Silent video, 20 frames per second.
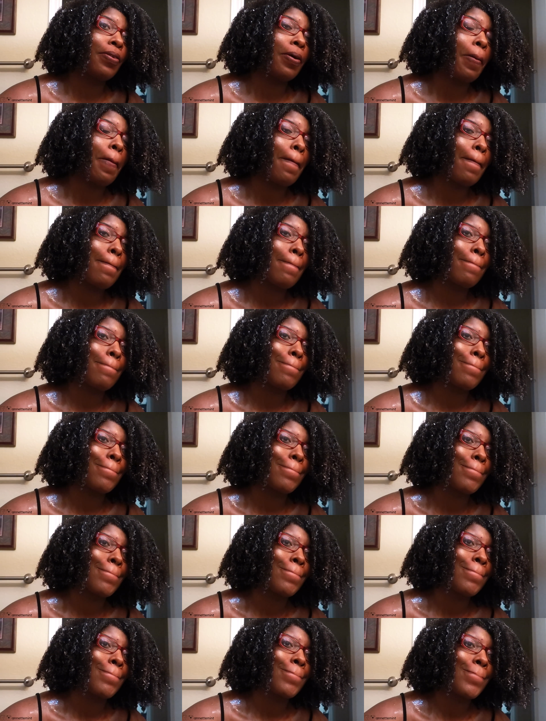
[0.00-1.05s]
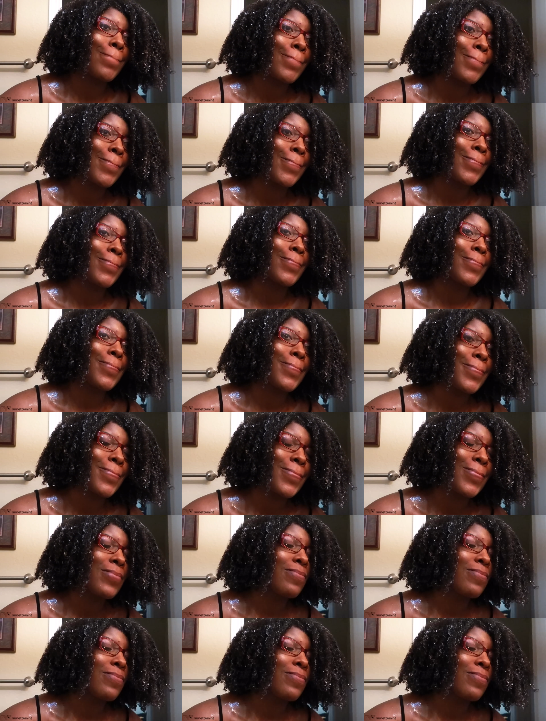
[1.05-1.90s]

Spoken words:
[no speech]